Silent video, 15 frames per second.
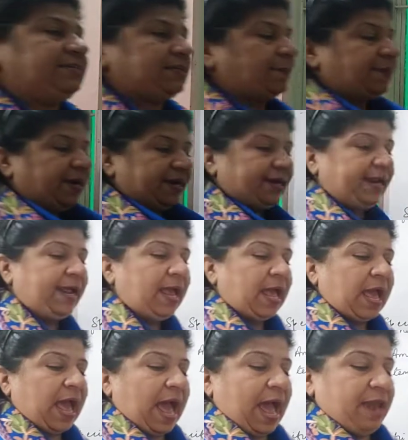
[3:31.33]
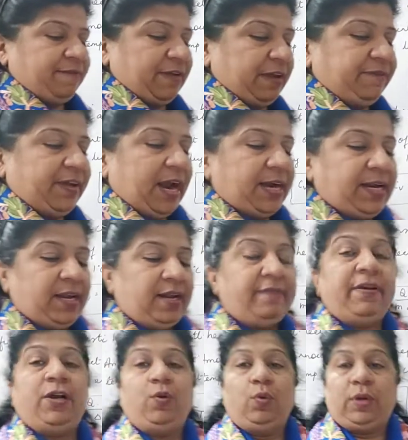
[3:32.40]
separately. And when we are dealing
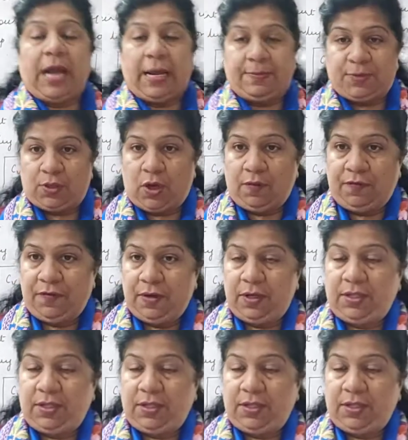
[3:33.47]
with two types of